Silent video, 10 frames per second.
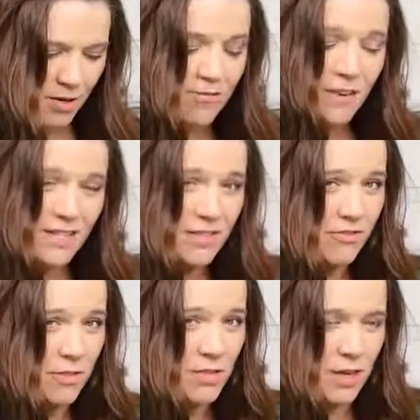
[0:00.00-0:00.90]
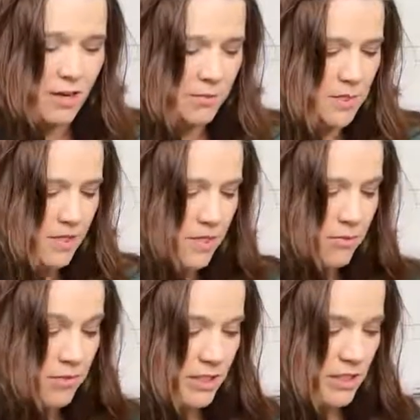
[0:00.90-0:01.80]
going to fuzz it a few times because I
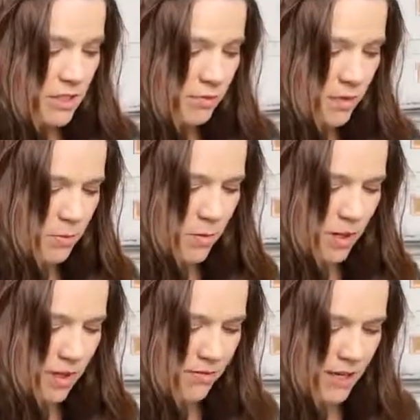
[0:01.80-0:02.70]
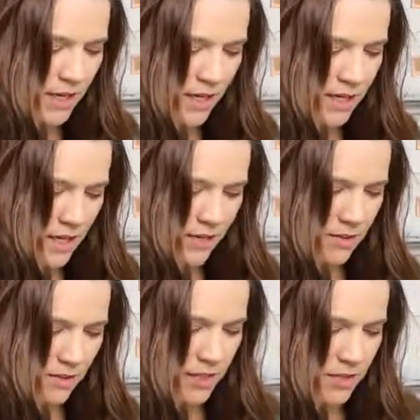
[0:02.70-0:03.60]
really don't want to pull off any
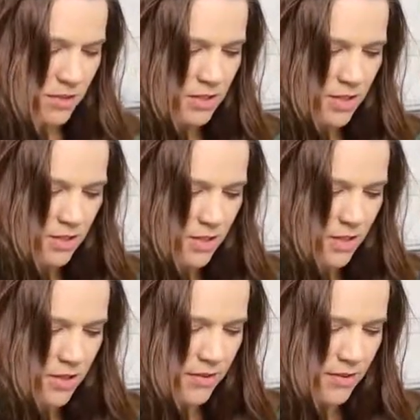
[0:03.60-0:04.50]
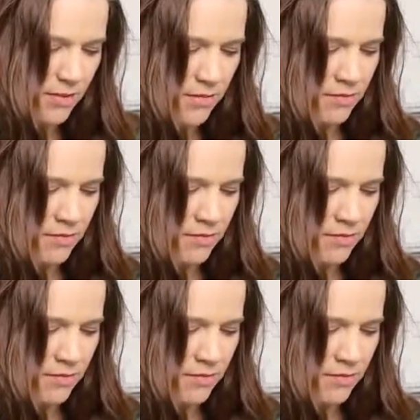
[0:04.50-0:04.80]
other layers underneath.